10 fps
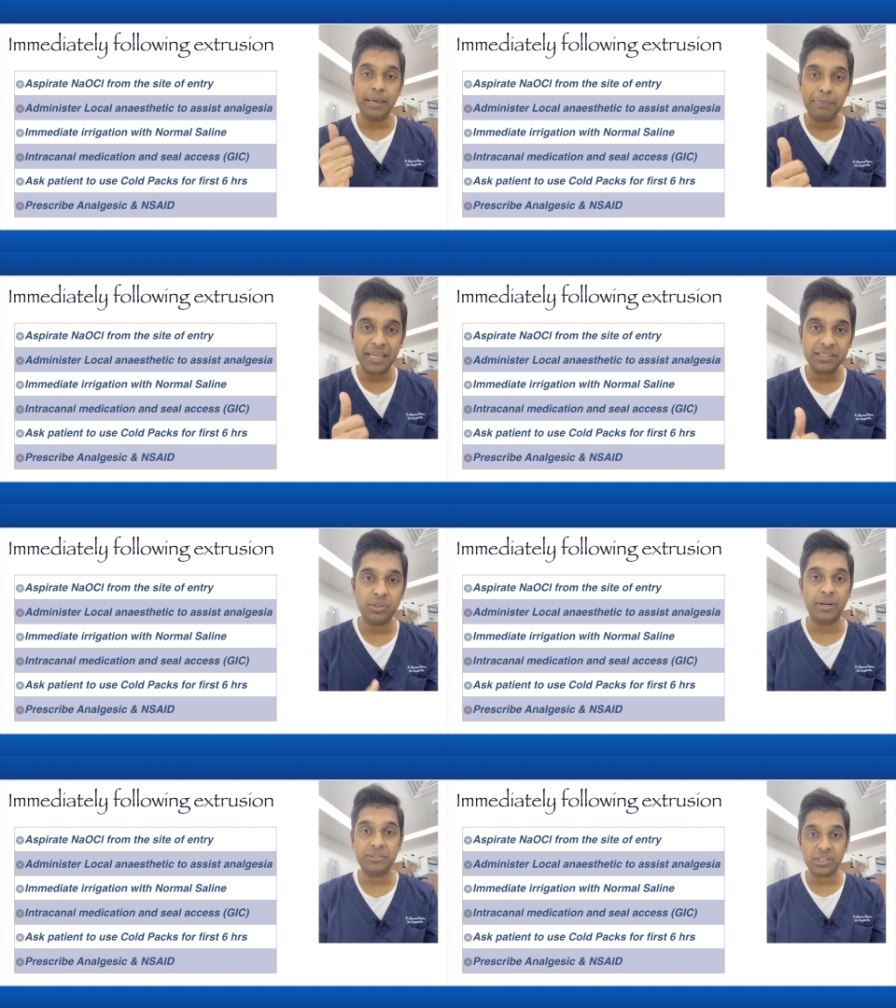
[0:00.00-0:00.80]
Place
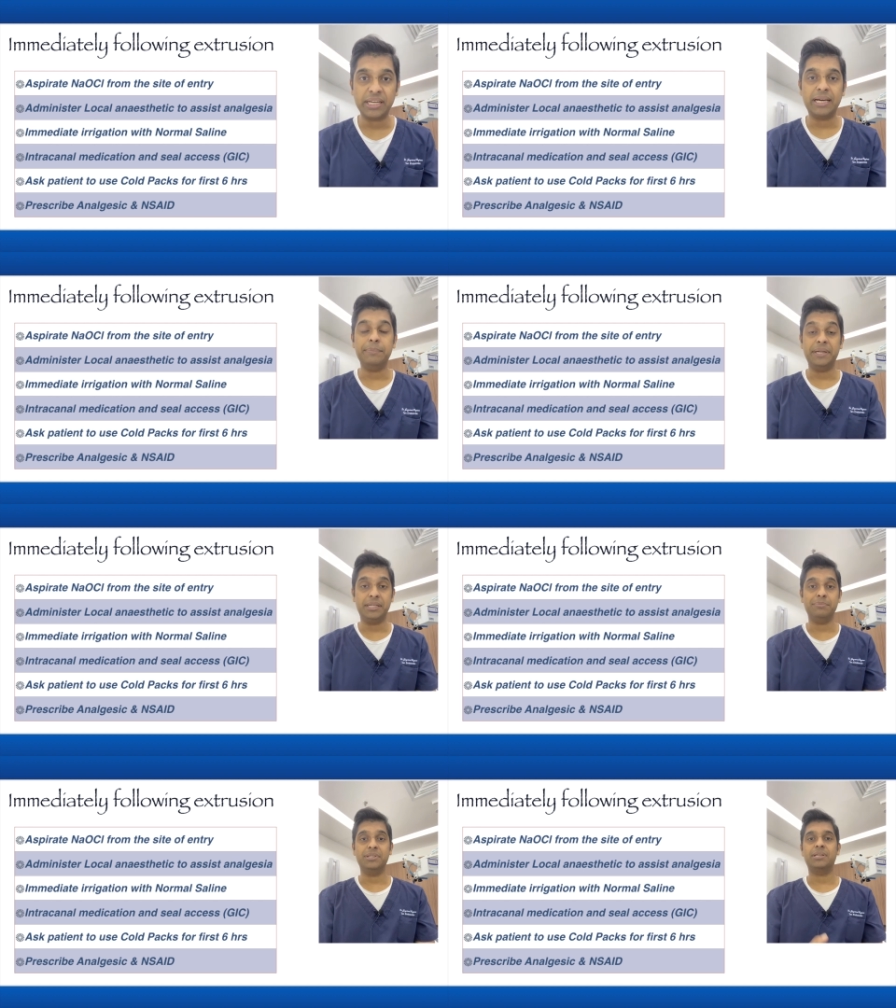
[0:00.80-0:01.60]
your intracanal
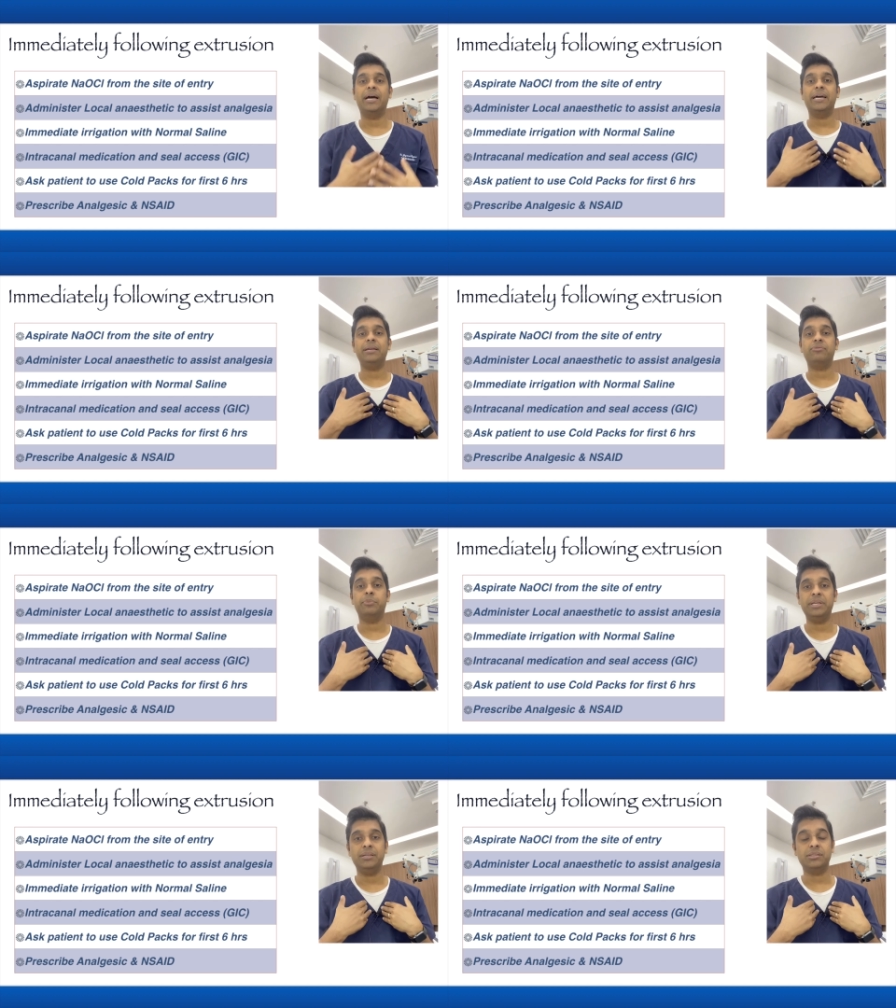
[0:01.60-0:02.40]
medicament. I, for
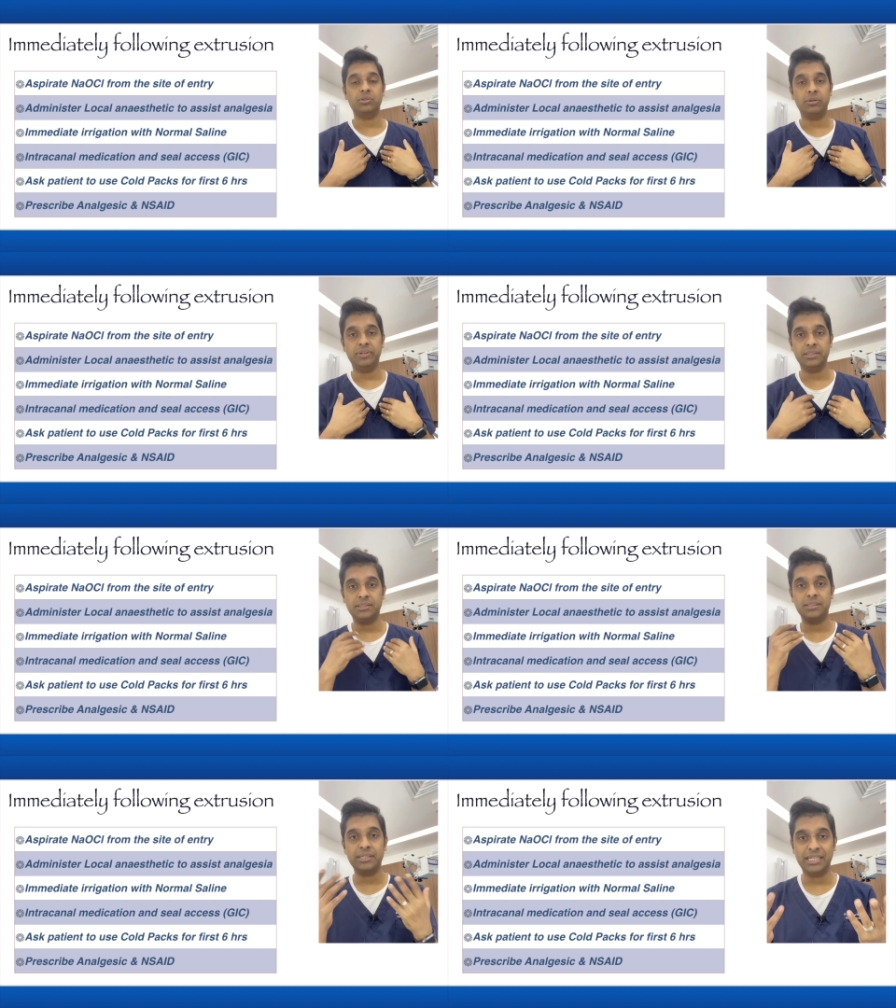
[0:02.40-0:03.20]
me, it is
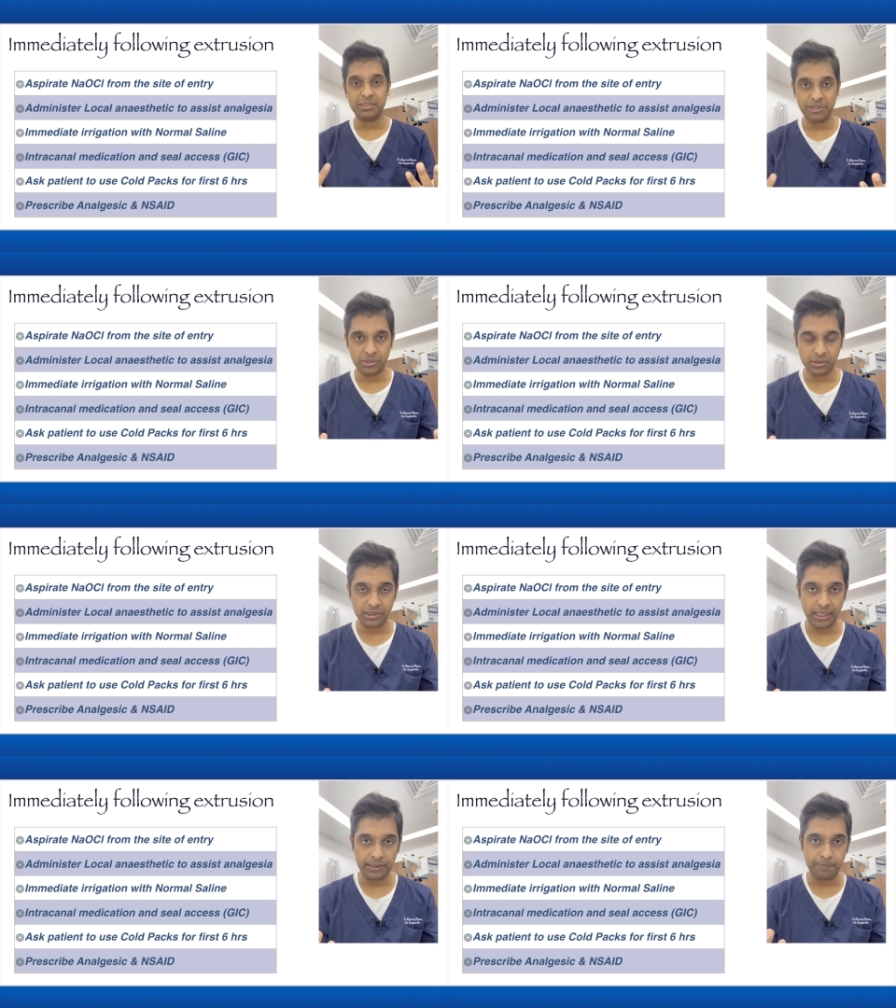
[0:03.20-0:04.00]
always calcium
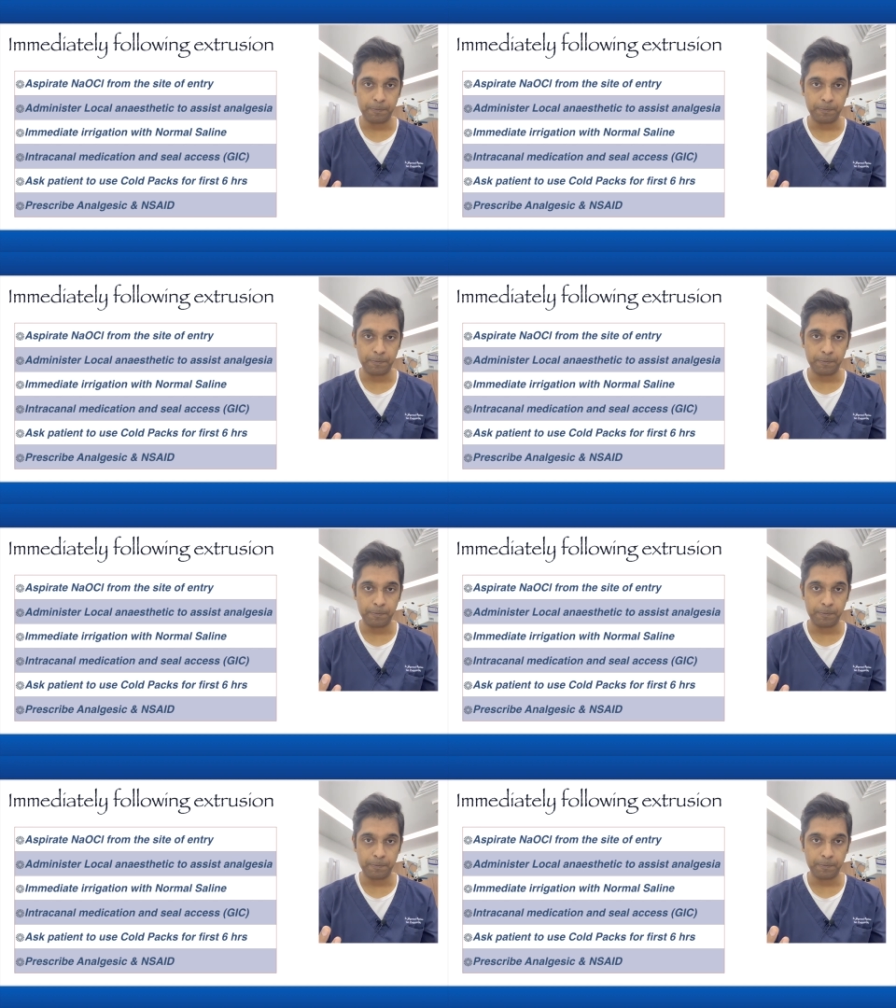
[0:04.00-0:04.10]
hydroxide.